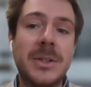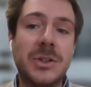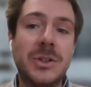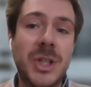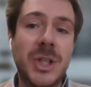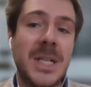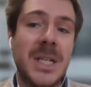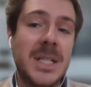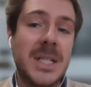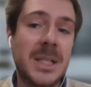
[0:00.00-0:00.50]

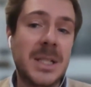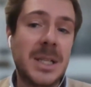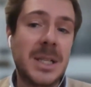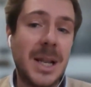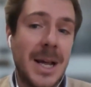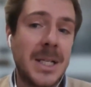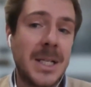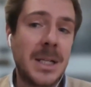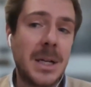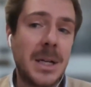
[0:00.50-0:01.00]
Just
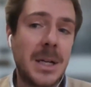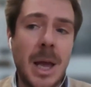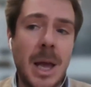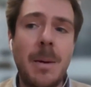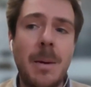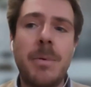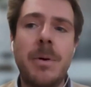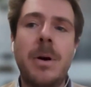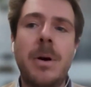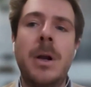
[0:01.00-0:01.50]
last
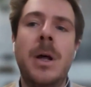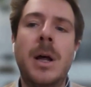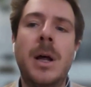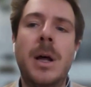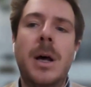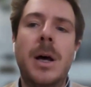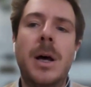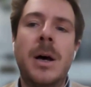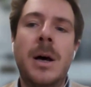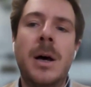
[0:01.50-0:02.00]
April,
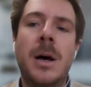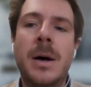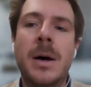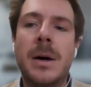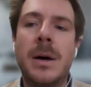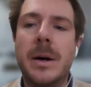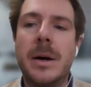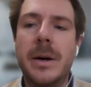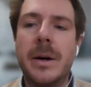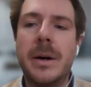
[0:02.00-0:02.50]

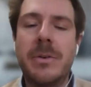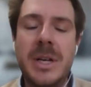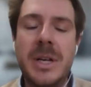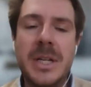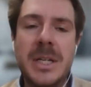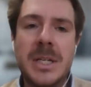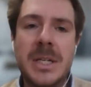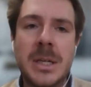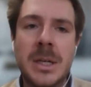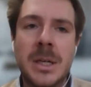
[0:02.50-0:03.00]

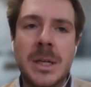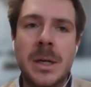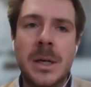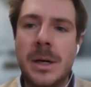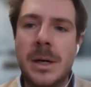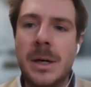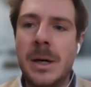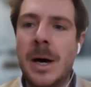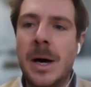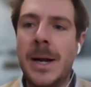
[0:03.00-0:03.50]
Greece
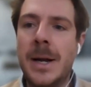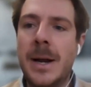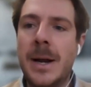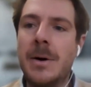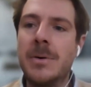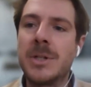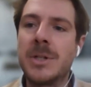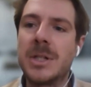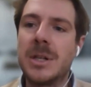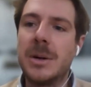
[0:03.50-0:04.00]

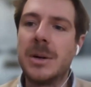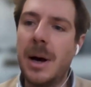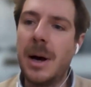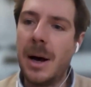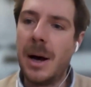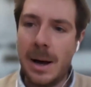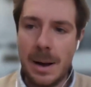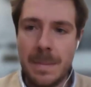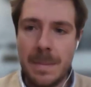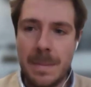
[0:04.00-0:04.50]
announced
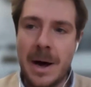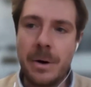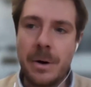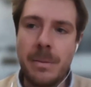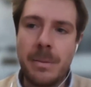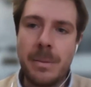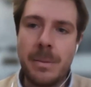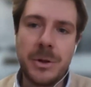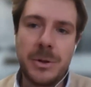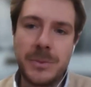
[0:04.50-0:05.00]
a ban
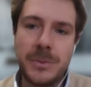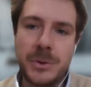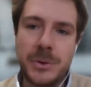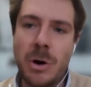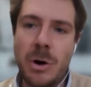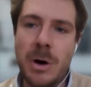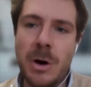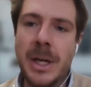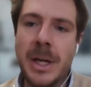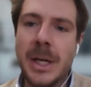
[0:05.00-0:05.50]
on bottom
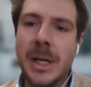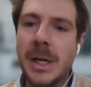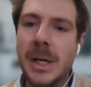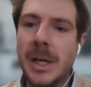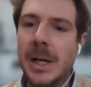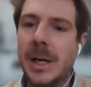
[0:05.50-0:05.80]
trawling